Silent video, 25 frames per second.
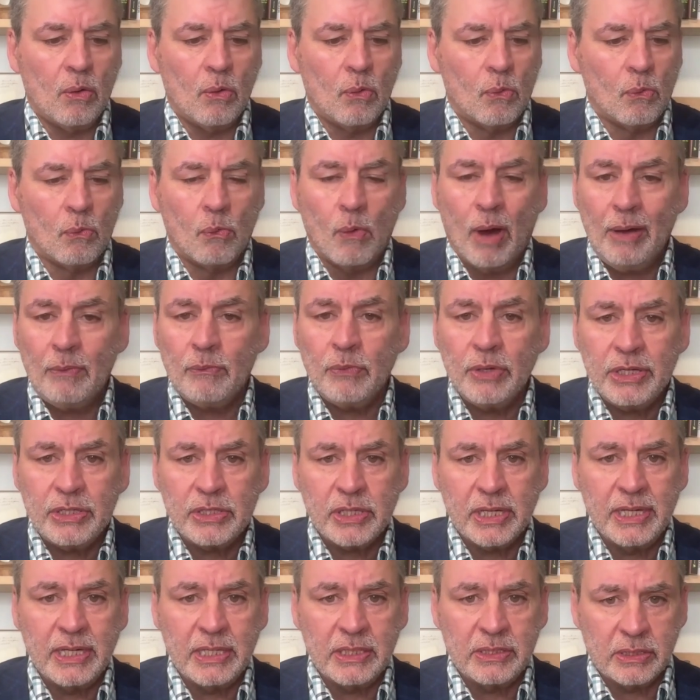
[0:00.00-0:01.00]
What we
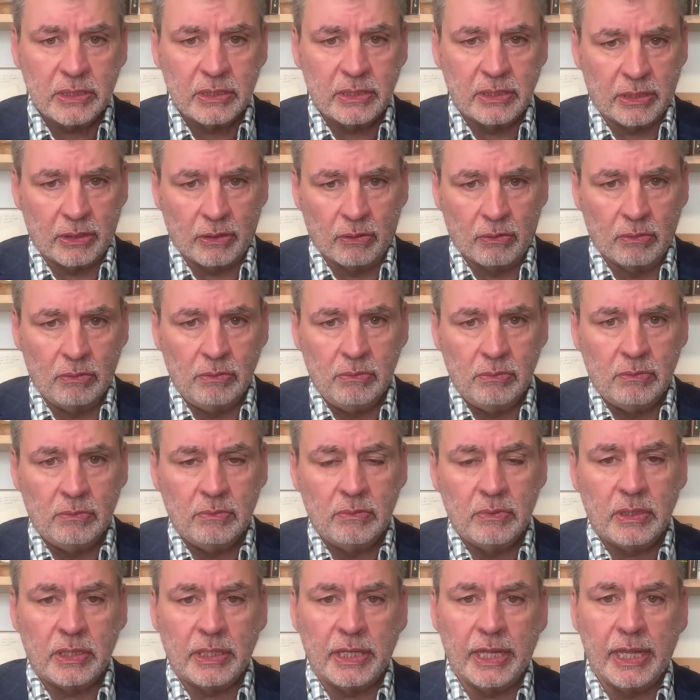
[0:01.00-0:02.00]
need to do
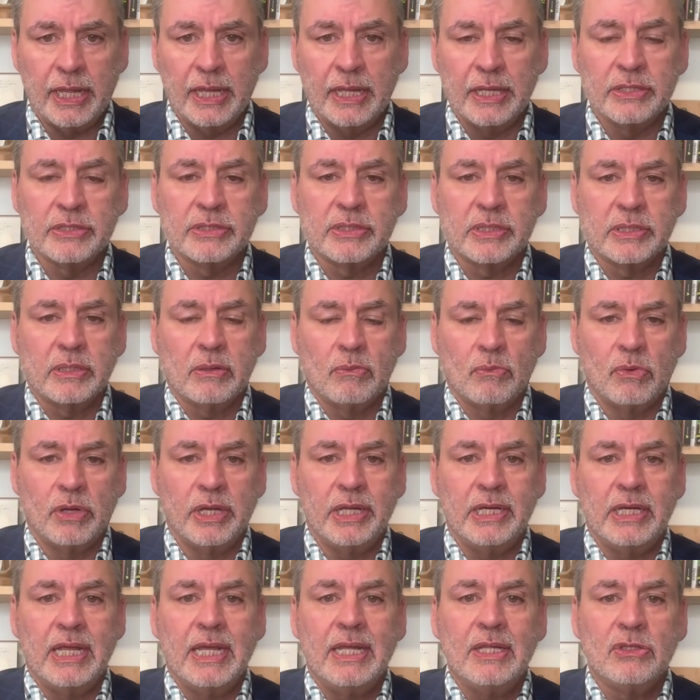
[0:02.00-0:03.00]
is
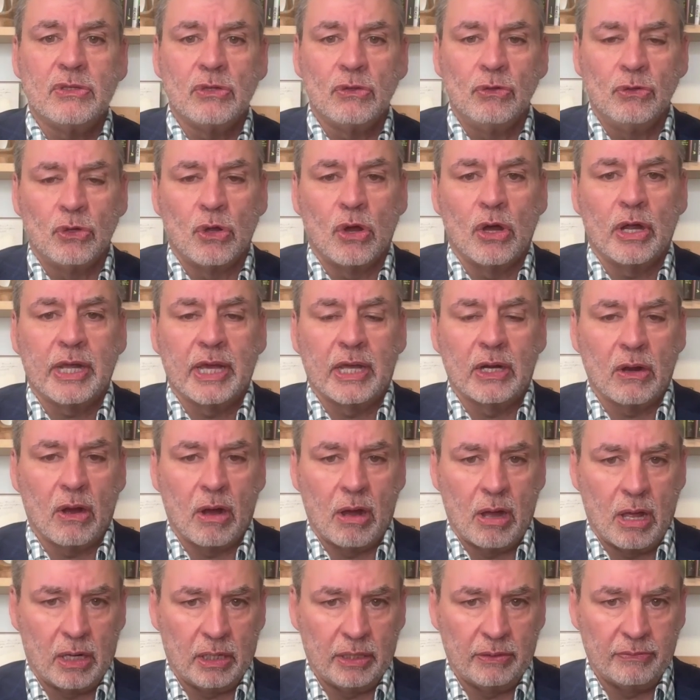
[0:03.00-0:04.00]
we need to look at
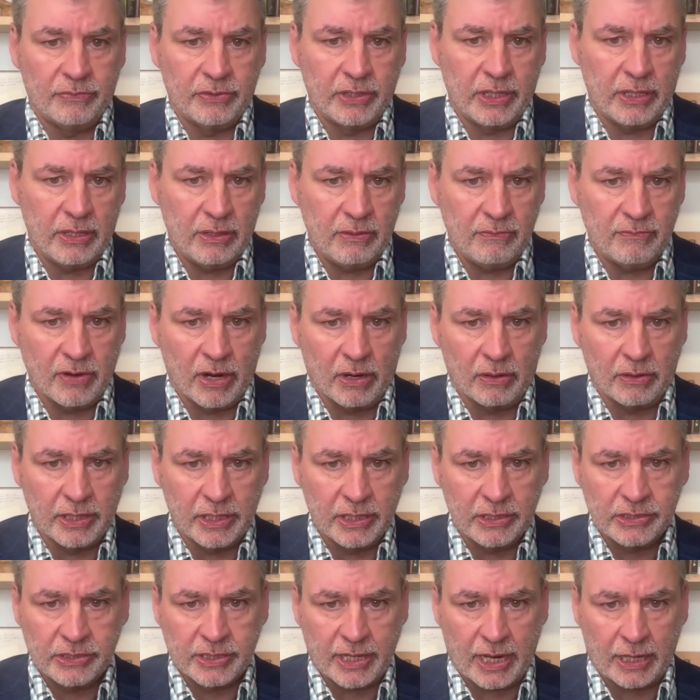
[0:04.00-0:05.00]
all of the
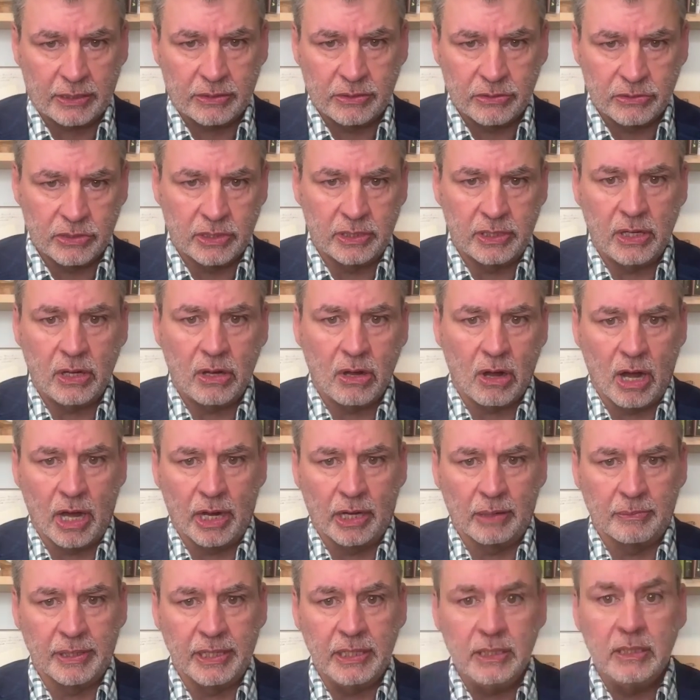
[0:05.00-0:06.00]
various sectors of the
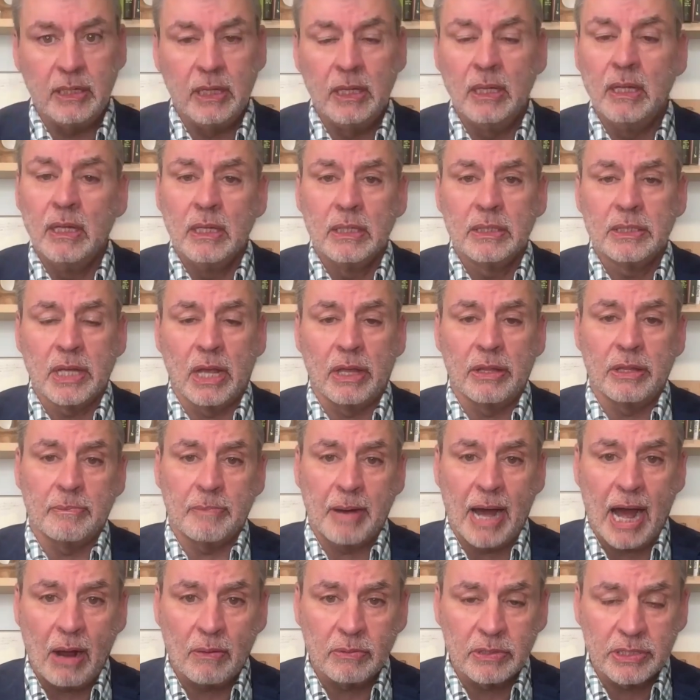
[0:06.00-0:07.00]
economy. So the
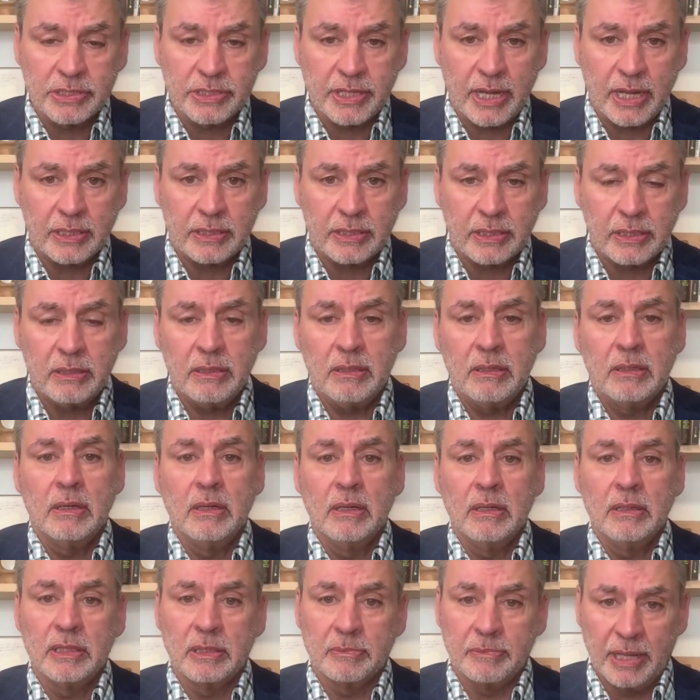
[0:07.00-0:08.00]
power sector,
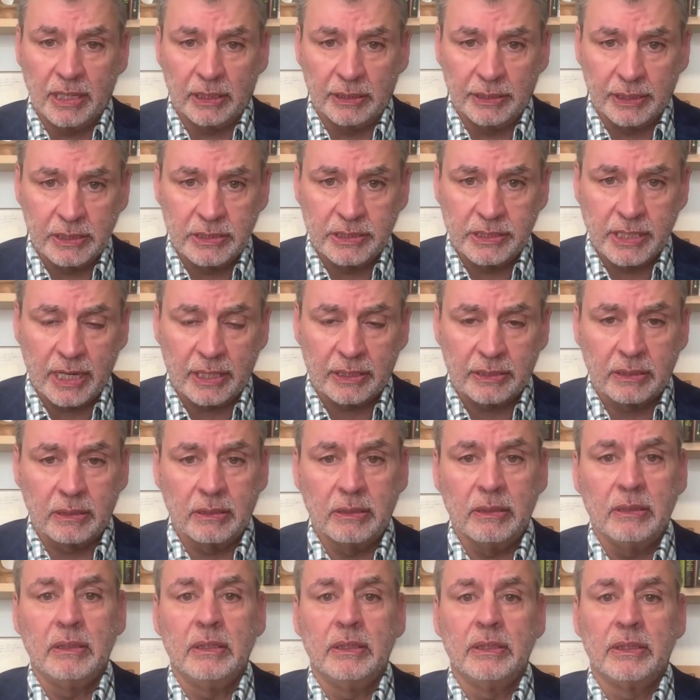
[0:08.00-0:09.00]
the building
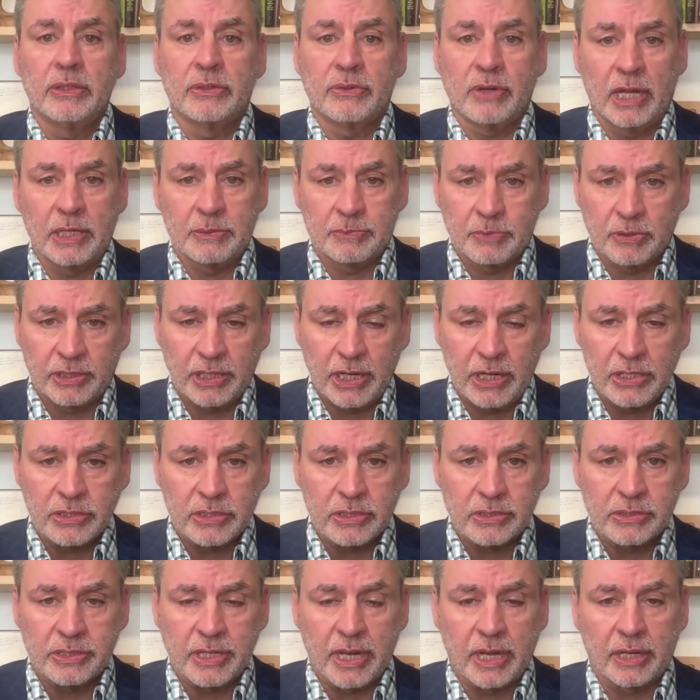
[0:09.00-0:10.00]
sector,
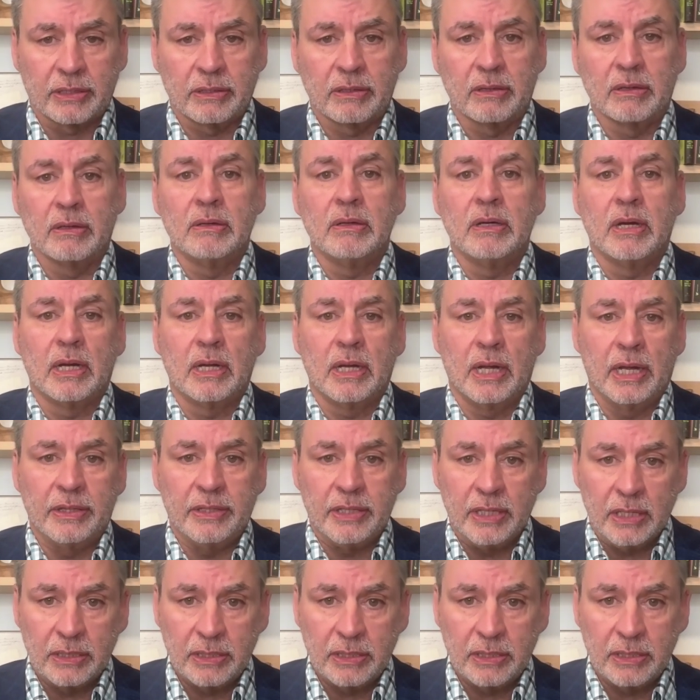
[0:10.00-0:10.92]
transportation sector, and the